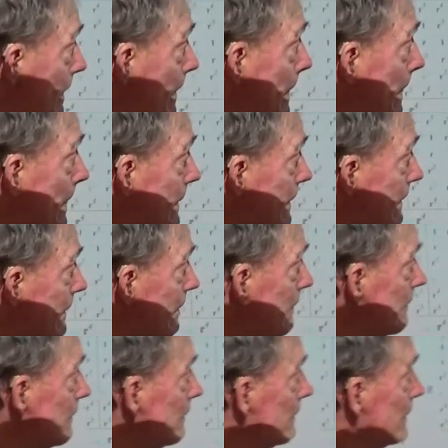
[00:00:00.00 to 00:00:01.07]
Uh, the six,
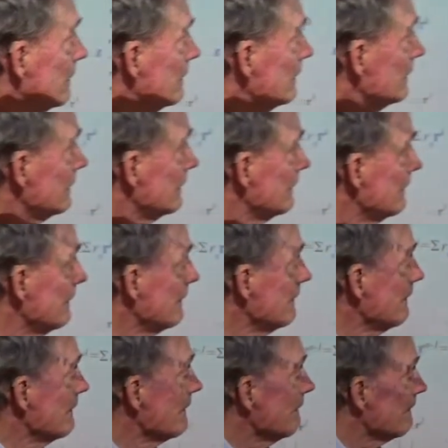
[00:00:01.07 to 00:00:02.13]
uh,
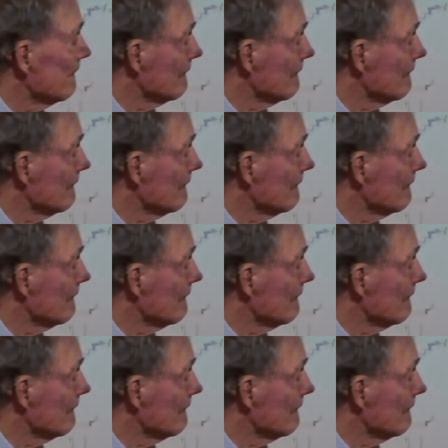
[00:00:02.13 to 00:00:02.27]
in